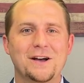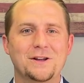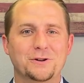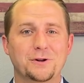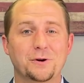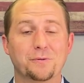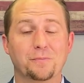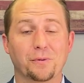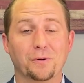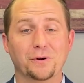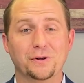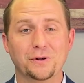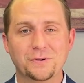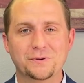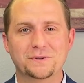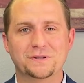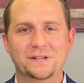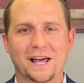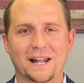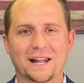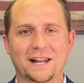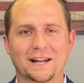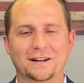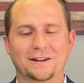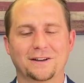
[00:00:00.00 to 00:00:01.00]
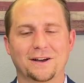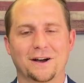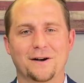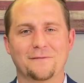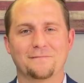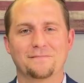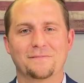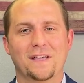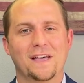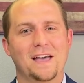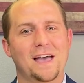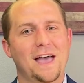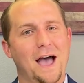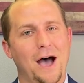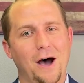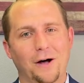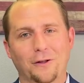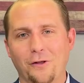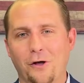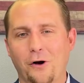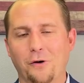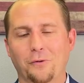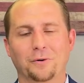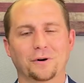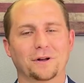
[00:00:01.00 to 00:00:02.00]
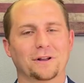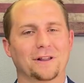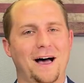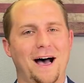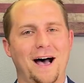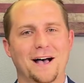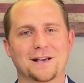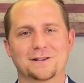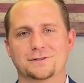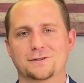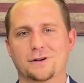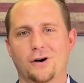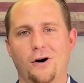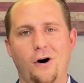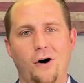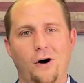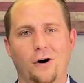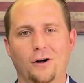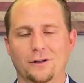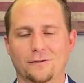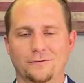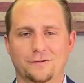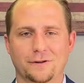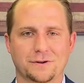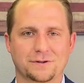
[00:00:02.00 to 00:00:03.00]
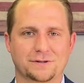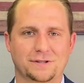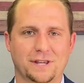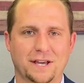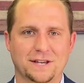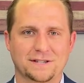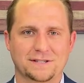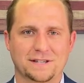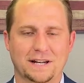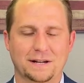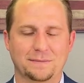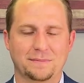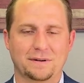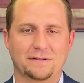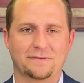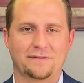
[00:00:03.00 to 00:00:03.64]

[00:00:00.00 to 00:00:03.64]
to produce that income, how long will it last, all of those things need to be